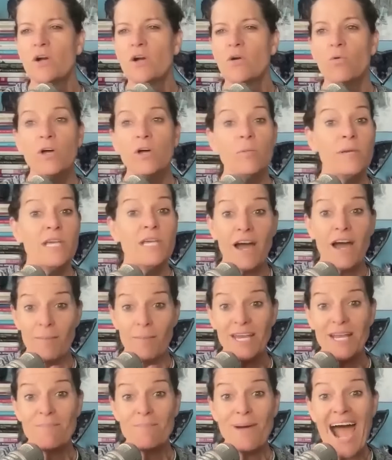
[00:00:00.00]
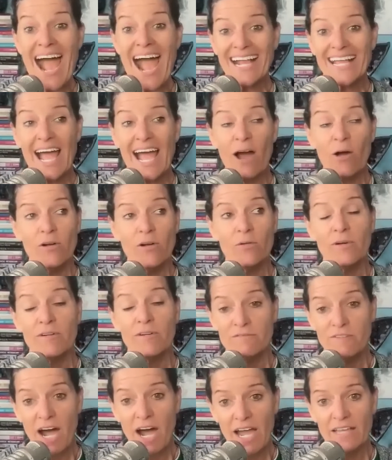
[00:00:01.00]
will be coming back out, a
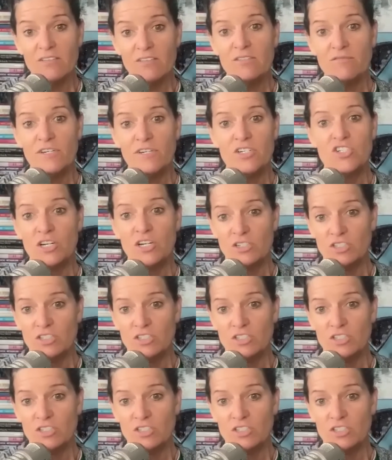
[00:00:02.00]
revised vision.